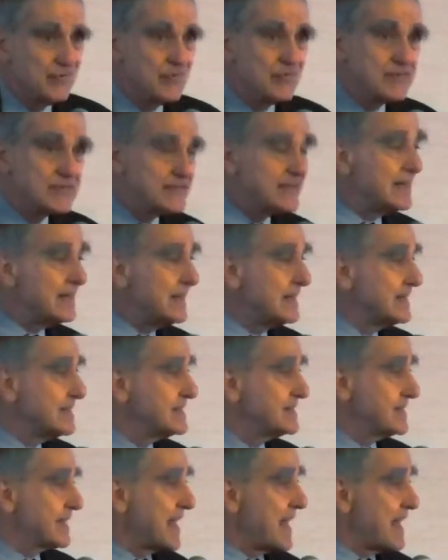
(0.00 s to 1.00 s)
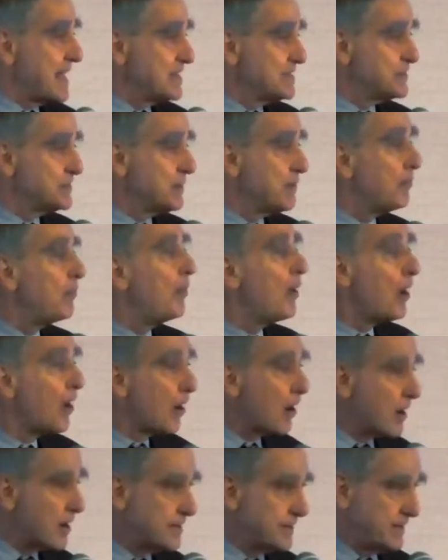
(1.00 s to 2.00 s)
resilience as
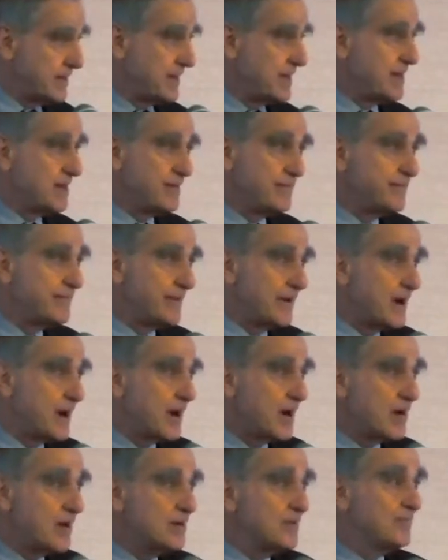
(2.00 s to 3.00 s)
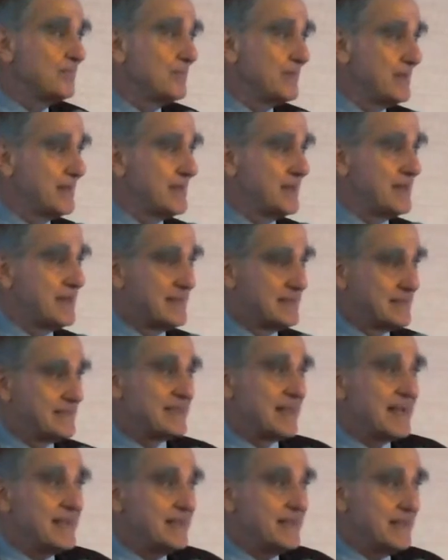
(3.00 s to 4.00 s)
part of our
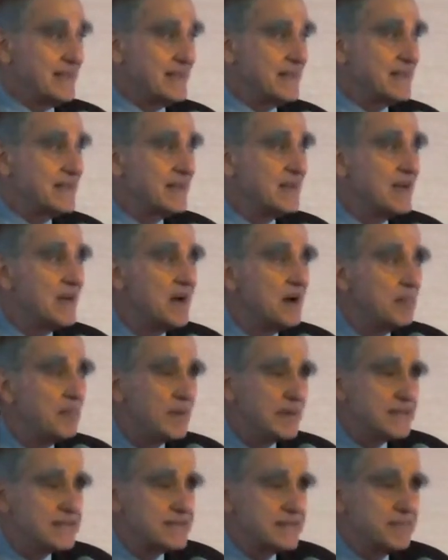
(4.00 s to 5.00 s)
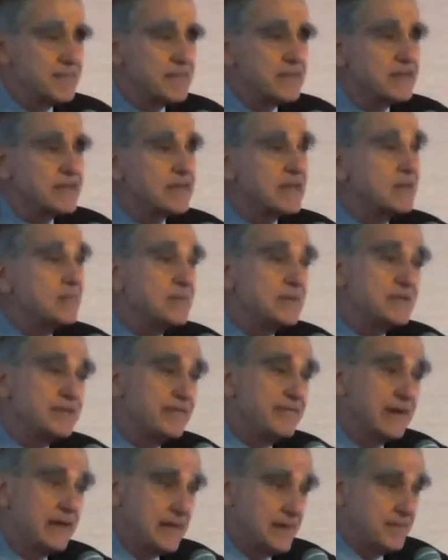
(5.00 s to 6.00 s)
psyche, but it's something that can be
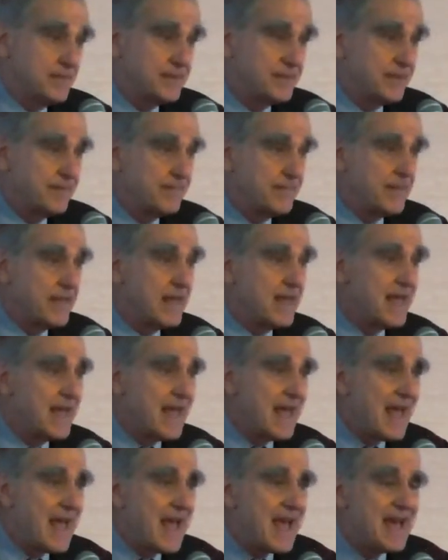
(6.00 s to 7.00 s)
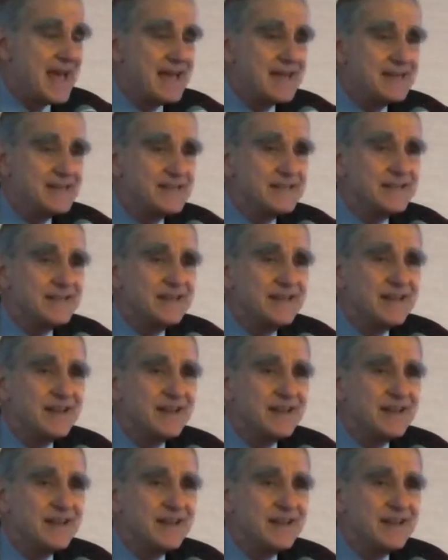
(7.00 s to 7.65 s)
developed. And